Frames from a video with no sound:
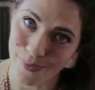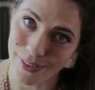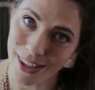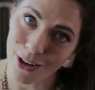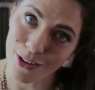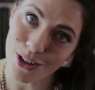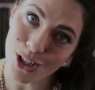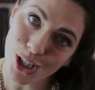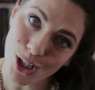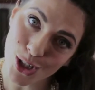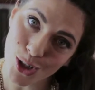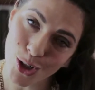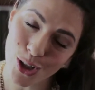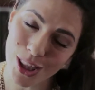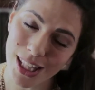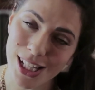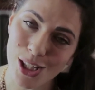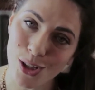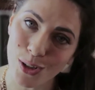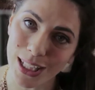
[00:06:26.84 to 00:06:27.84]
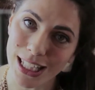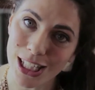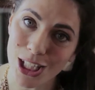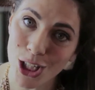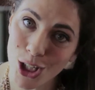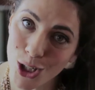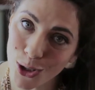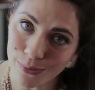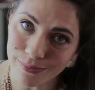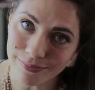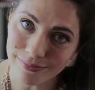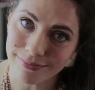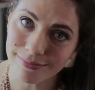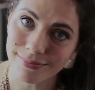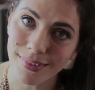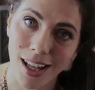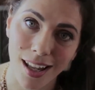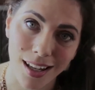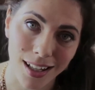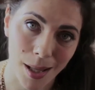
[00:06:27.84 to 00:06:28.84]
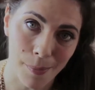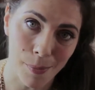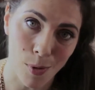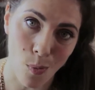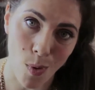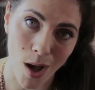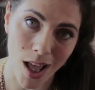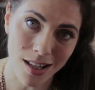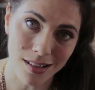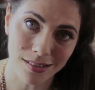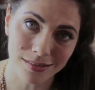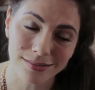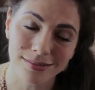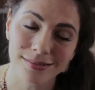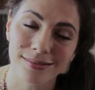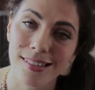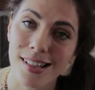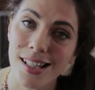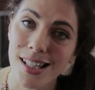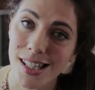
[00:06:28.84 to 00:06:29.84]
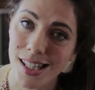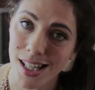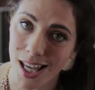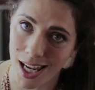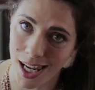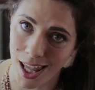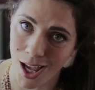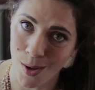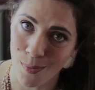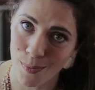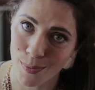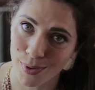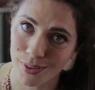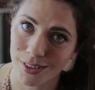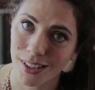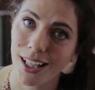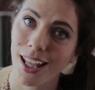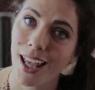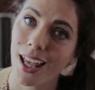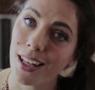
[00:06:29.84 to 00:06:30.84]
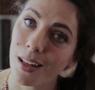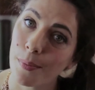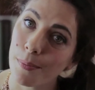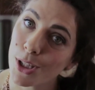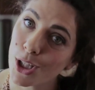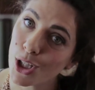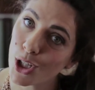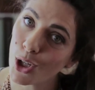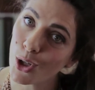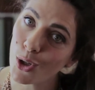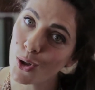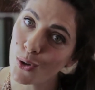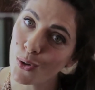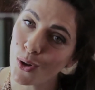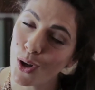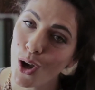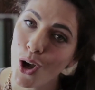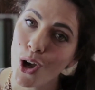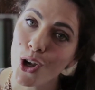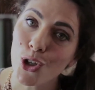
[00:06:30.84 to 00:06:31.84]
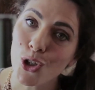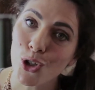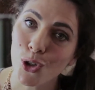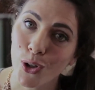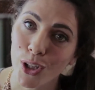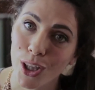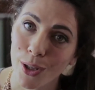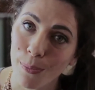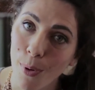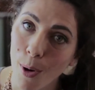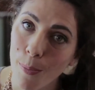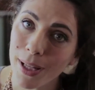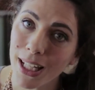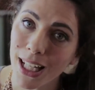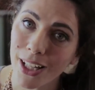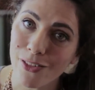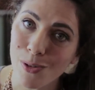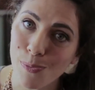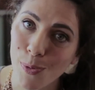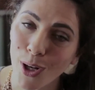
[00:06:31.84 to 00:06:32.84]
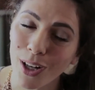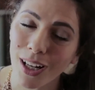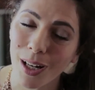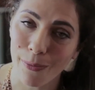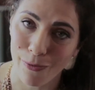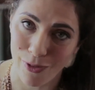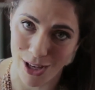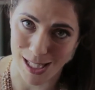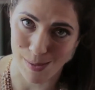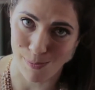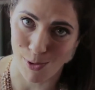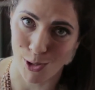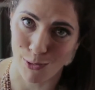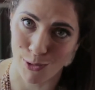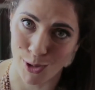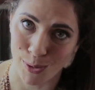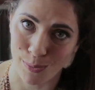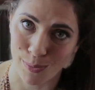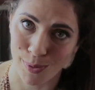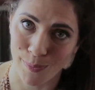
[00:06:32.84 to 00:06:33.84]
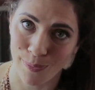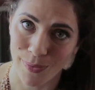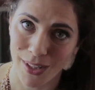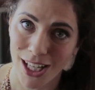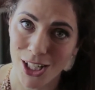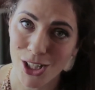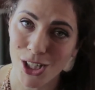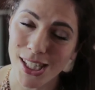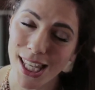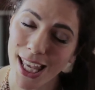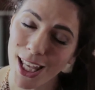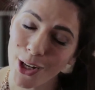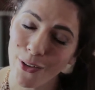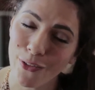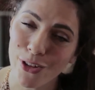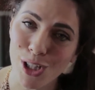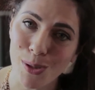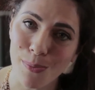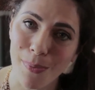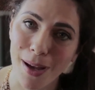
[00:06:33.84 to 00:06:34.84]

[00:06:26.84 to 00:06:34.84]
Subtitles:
There are just two things you need to do. Number one, sign up. Number two, join the Poppy Loves Book Club Facebook group. Just head over to